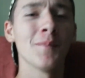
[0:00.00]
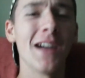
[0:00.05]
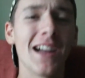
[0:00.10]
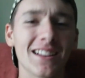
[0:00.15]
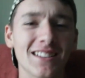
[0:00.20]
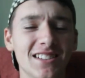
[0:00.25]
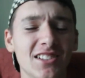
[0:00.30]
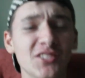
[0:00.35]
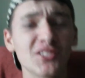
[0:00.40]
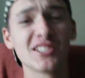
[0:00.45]
back
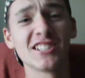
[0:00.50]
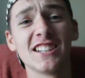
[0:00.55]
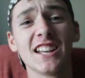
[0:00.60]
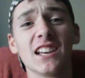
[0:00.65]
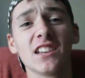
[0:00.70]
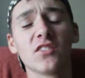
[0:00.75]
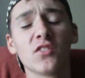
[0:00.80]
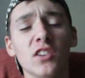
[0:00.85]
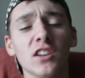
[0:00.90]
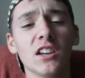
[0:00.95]
to
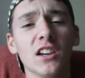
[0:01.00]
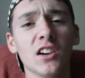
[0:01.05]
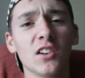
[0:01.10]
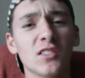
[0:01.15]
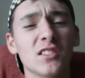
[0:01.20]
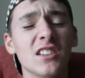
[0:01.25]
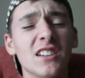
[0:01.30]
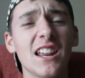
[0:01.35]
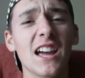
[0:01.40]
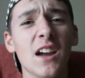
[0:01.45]
today's video.
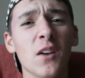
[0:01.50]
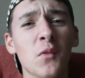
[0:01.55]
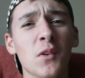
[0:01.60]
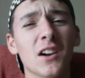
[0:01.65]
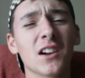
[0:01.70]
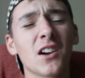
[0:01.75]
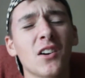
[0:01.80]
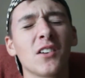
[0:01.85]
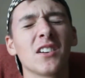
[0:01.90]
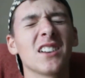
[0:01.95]
Today we're
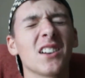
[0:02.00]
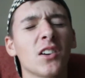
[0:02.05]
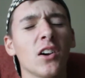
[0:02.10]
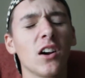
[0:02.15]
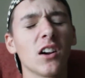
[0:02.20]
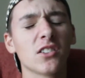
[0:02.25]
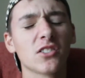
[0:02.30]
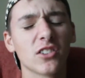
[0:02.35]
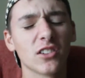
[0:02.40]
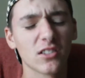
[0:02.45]
going to
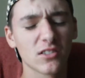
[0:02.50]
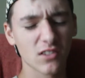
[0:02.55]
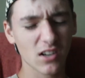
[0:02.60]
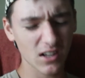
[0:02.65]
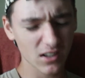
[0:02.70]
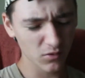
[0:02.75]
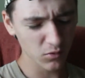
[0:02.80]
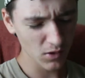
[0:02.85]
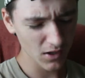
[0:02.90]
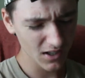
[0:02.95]
College Ridge
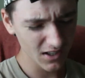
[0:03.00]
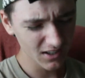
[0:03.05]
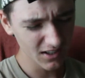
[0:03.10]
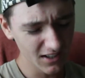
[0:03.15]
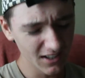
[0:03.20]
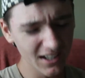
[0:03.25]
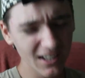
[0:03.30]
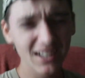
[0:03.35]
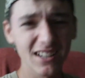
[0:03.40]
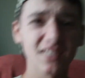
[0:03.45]
Raceway.
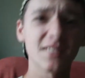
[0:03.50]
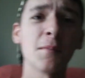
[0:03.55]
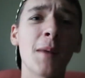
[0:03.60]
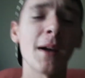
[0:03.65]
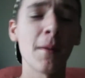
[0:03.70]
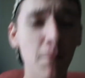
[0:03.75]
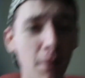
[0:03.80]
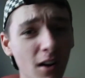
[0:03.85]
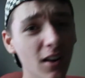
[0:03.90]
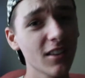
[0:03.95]
It is my
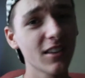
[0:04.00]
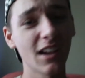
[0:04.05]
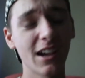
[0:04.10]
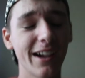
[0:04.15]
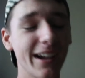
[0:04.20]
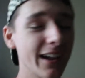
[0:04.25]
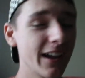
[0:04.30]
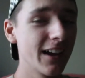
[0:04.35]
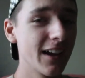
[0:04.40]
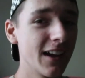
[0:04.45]

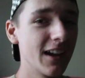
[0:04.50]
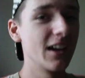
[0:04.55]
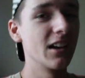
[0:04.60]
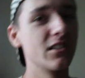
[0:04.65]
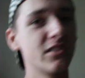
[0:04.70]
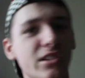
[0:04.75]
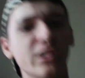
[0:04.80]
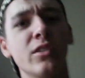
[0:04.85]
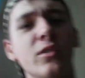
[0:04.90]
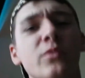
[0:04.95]
birthday,
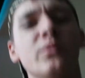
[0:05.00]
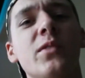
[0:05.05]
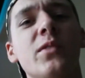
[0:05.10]
June